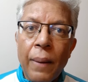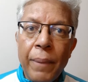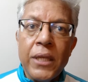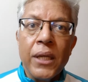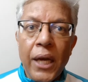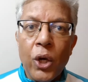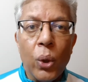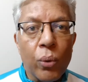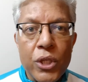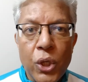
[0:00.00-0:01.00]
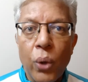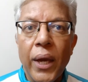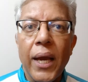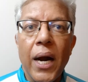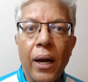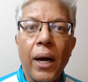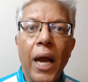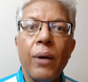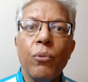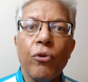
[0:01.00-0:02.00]
Peter Liko was looking at a
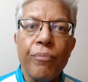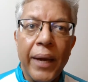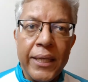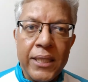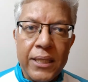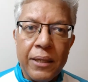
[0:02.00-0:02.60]
9-move mate,